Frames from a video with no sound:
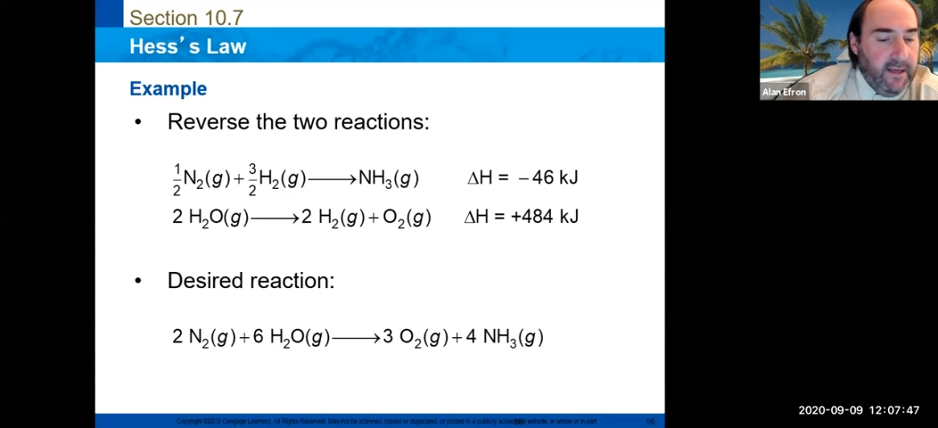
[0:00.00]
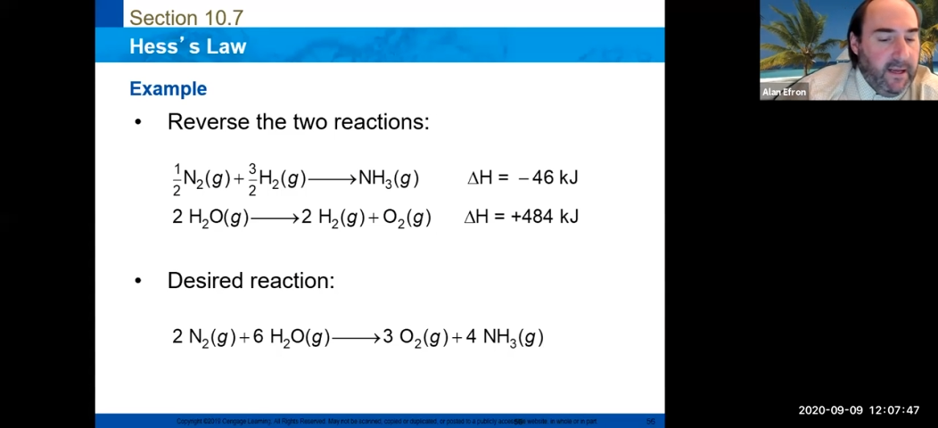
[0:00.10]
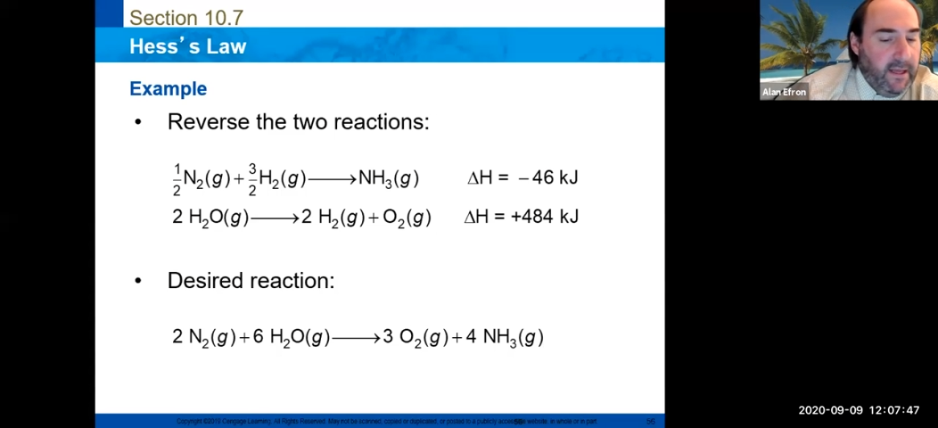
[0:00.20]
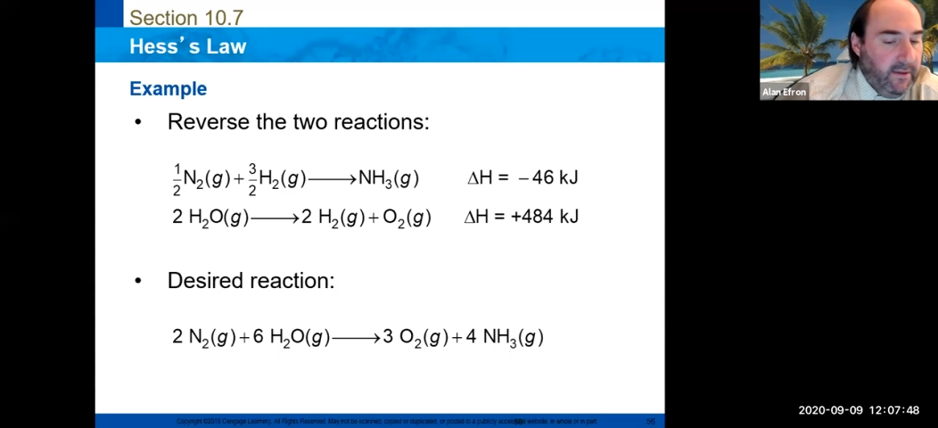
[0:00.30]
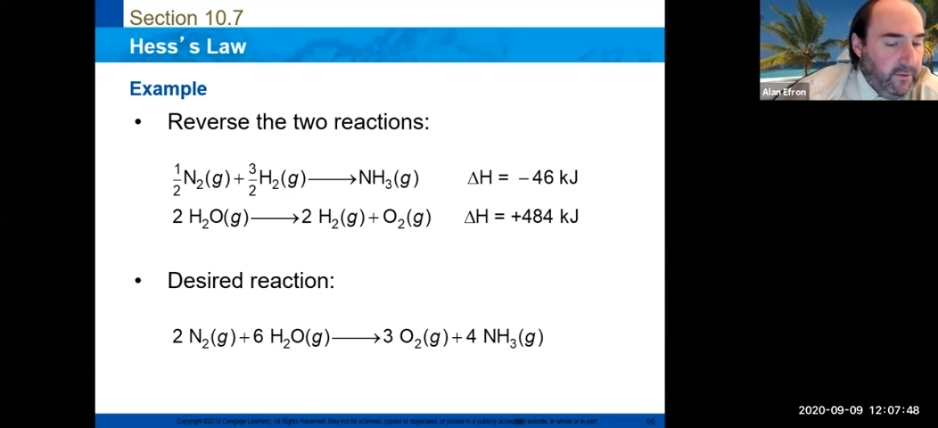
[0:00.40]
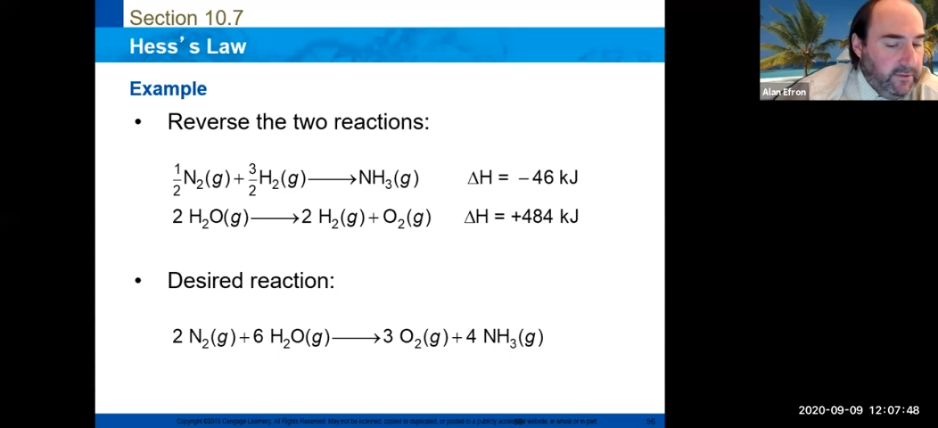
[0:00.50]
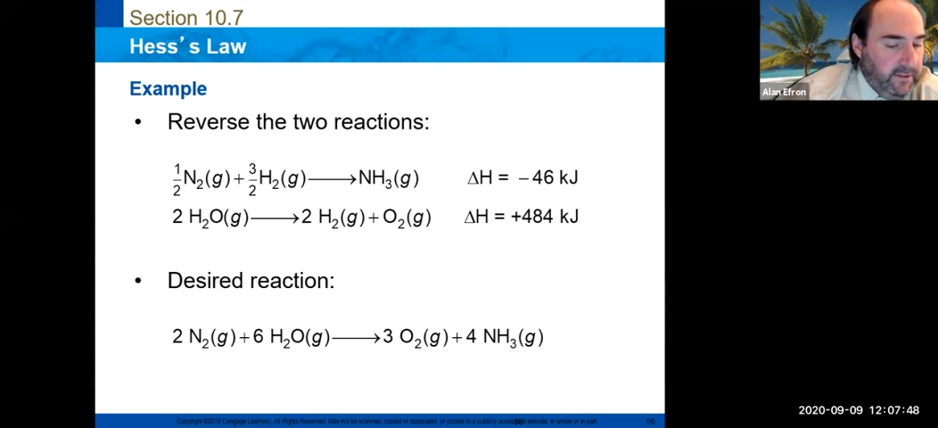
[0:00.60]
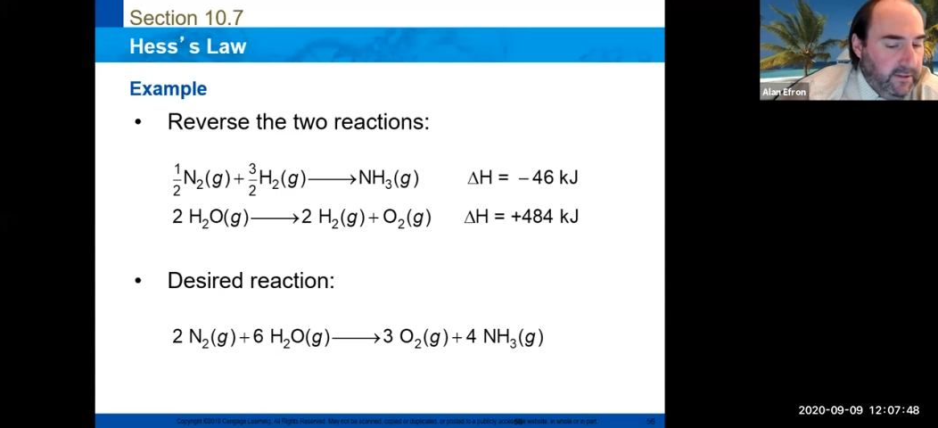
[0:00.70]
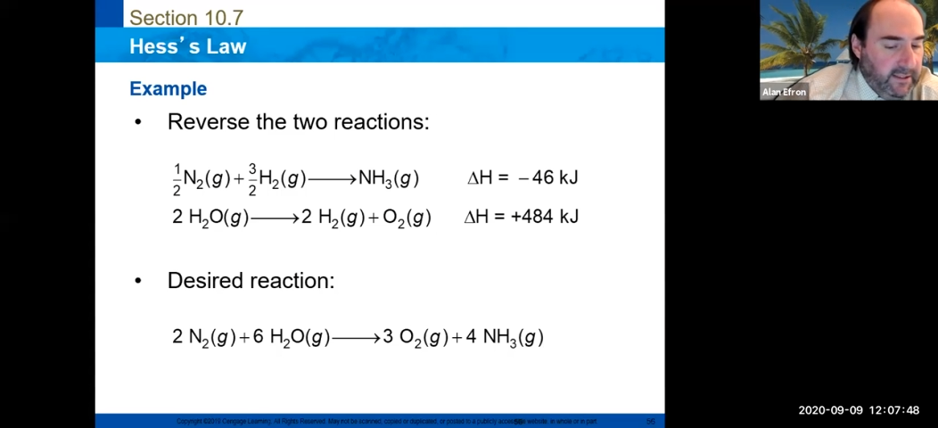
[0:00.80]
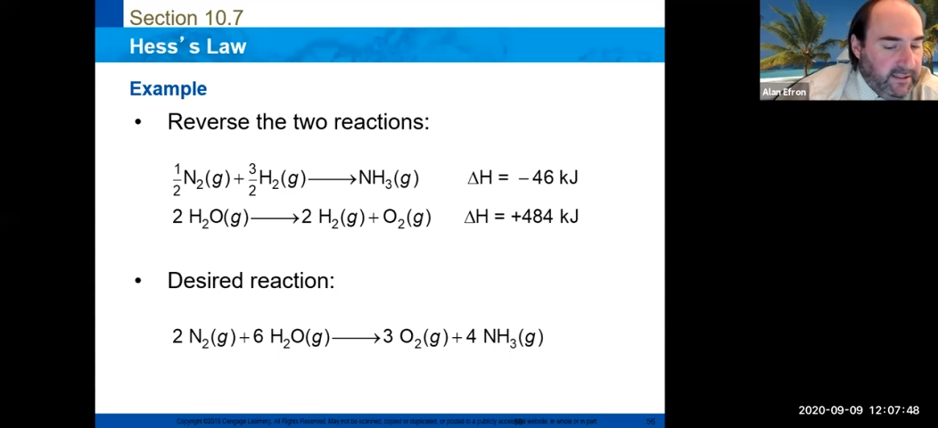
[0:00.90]
And then we'll do
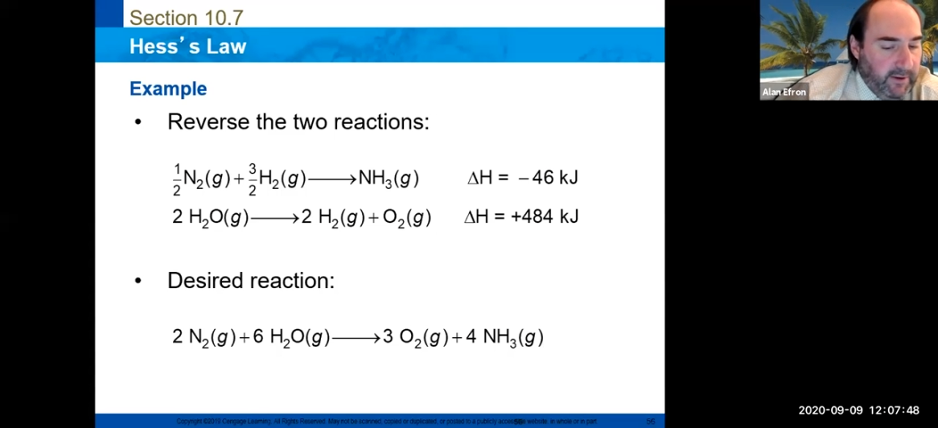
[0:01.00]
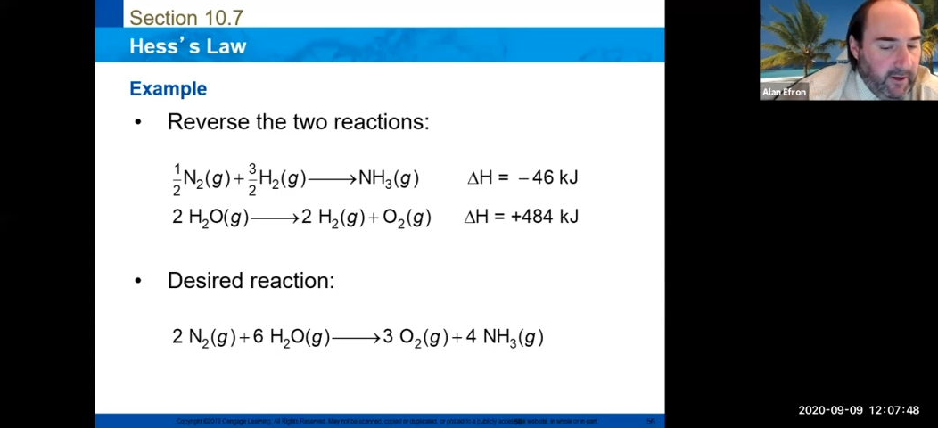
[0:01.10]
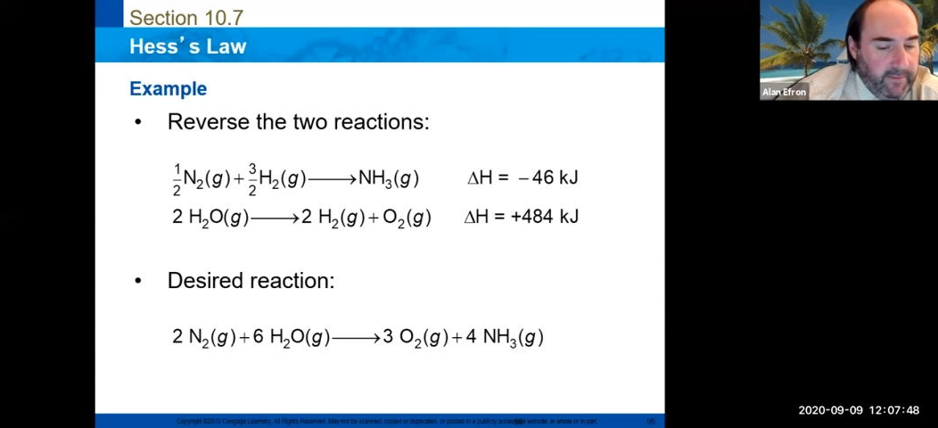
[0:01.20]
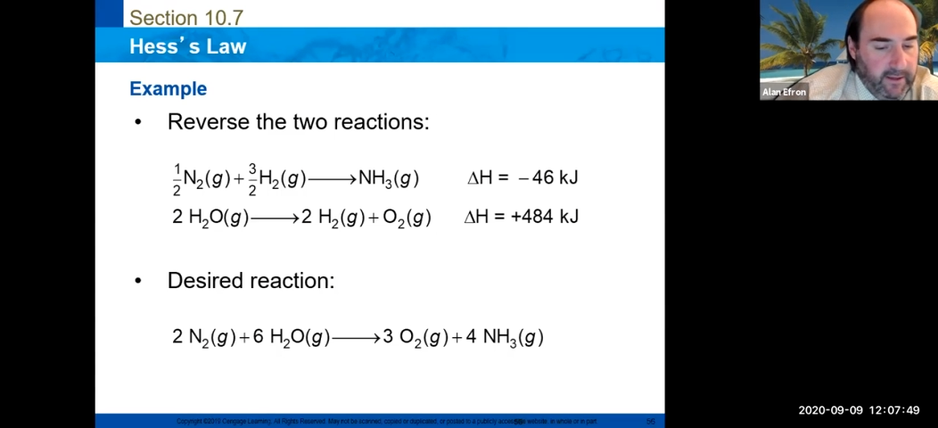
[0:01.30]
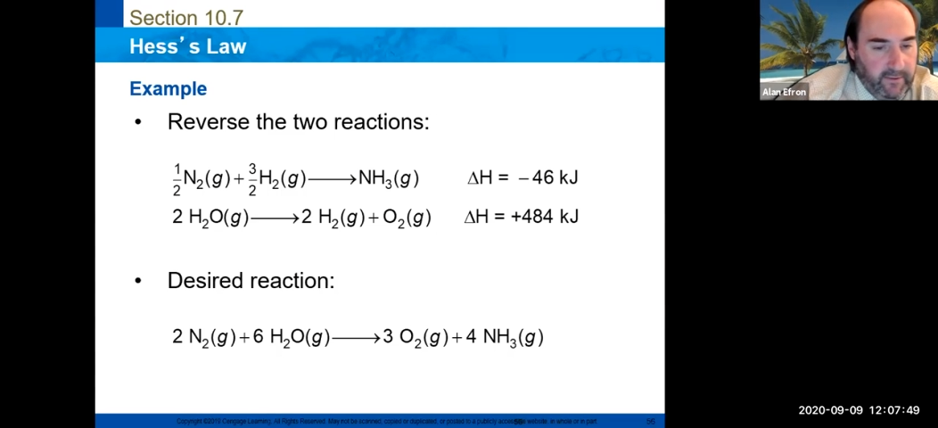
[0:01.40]
the experiment,